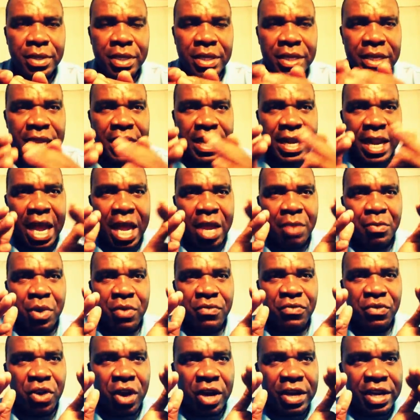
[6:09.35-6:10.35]
in the name
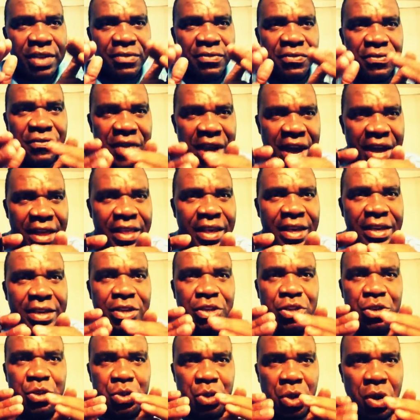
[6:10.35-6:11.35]
of God the
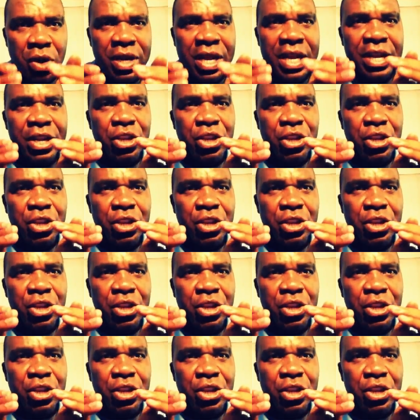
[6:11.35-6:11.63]
Father, the Son,